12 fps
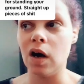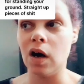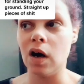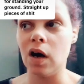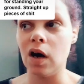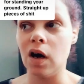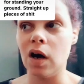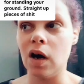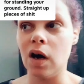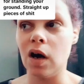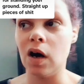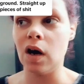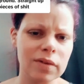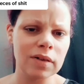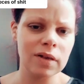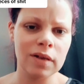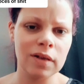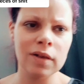You know, th- that,
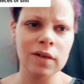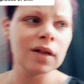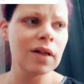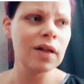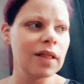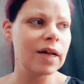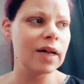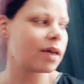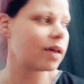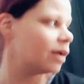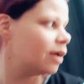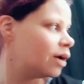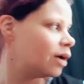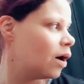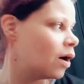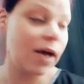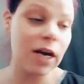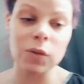like,
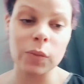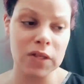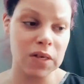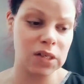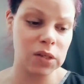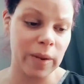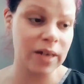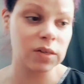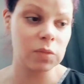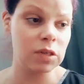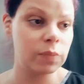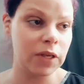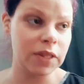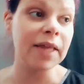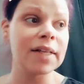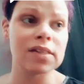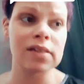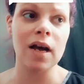I don't know what they expect of me, but
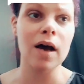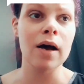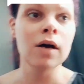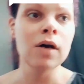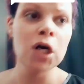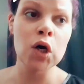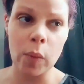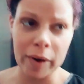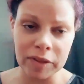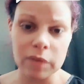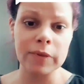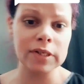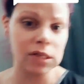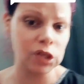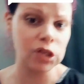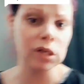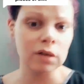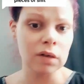that's uh, quite the
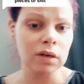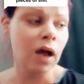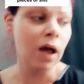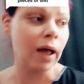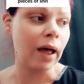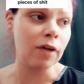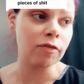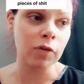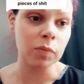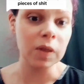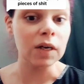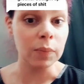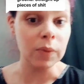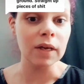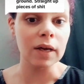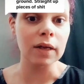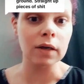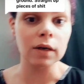position uh, for me to be
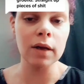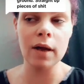in.